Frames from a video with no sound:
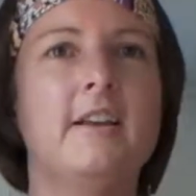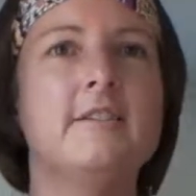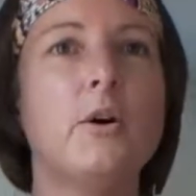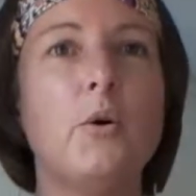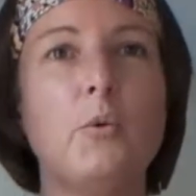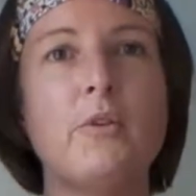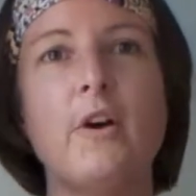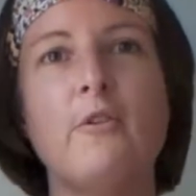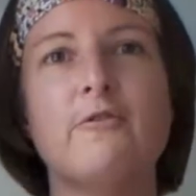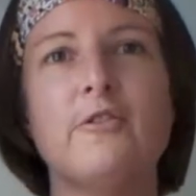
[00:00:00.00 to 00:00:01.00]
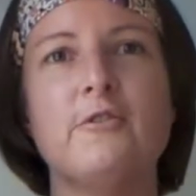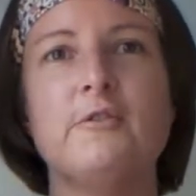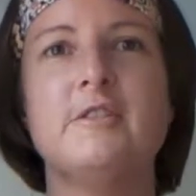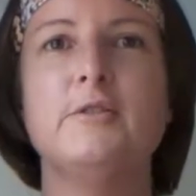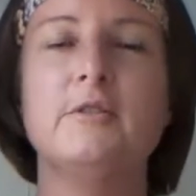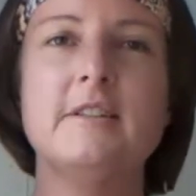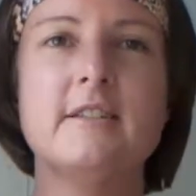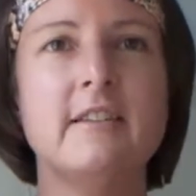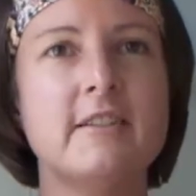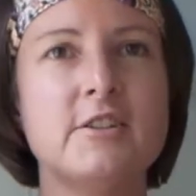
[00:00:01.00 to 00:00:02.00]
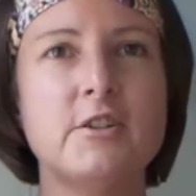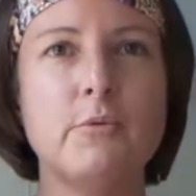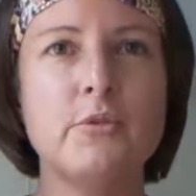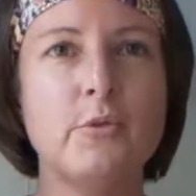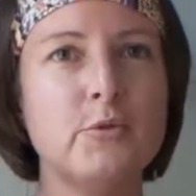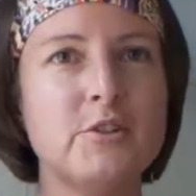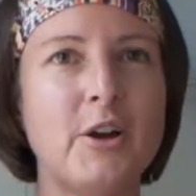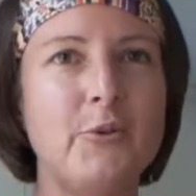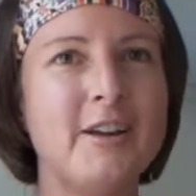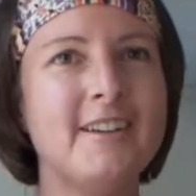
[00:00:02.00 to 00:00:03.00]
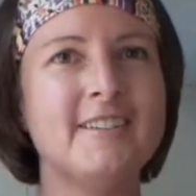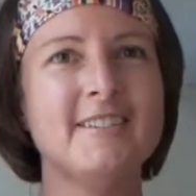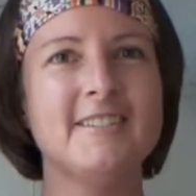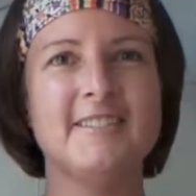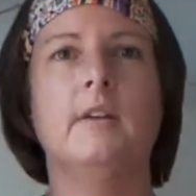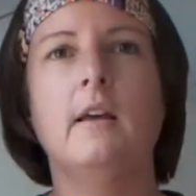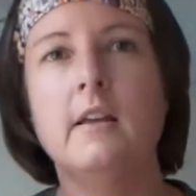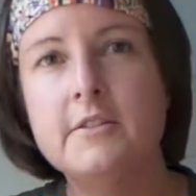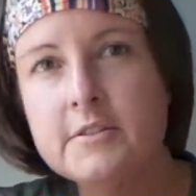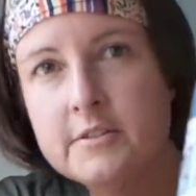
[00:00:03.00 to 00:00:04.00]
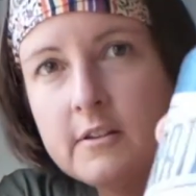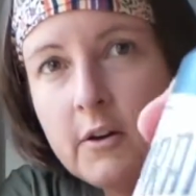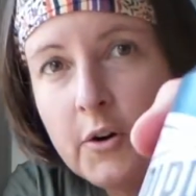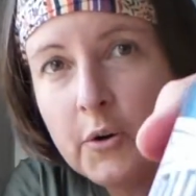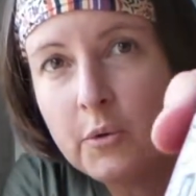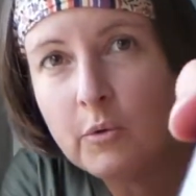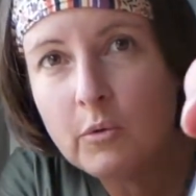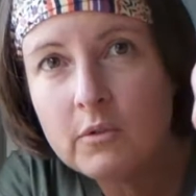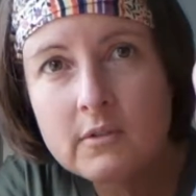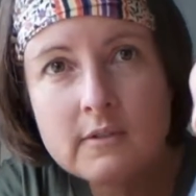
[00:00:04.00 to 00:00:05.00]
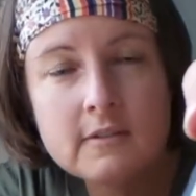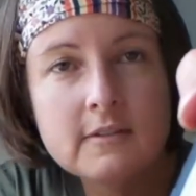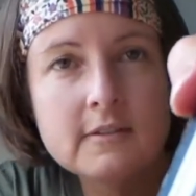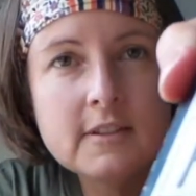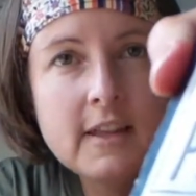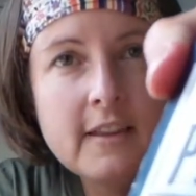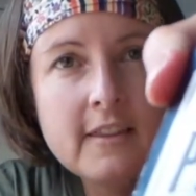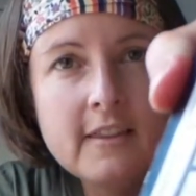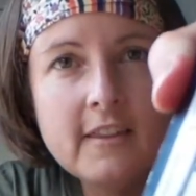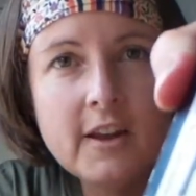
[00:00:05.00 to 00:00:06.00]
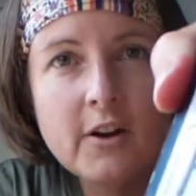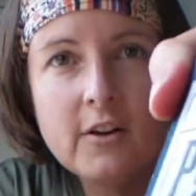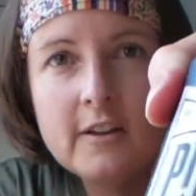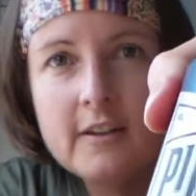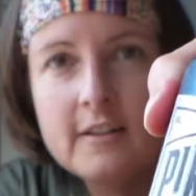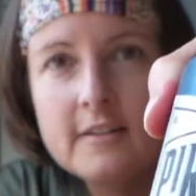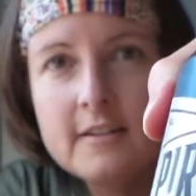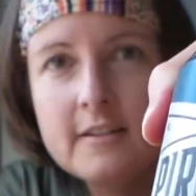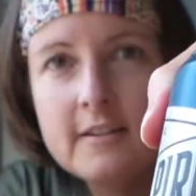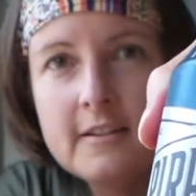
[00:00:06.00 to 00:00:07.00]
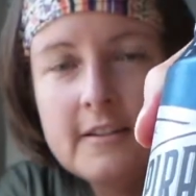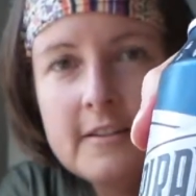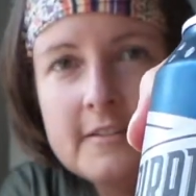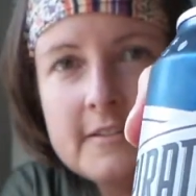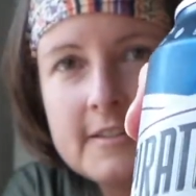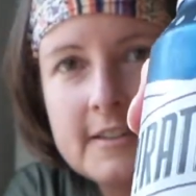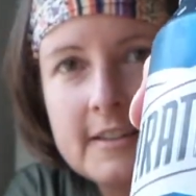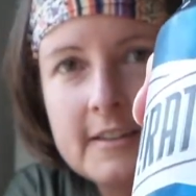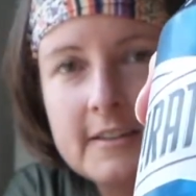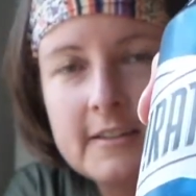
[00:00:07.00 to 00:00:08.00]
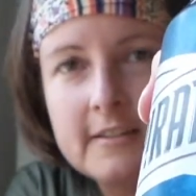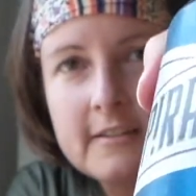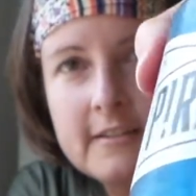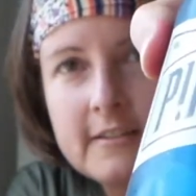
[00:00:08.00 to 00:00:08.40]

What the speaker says: So without further ado, let's get this show on the road, shall we? So there is the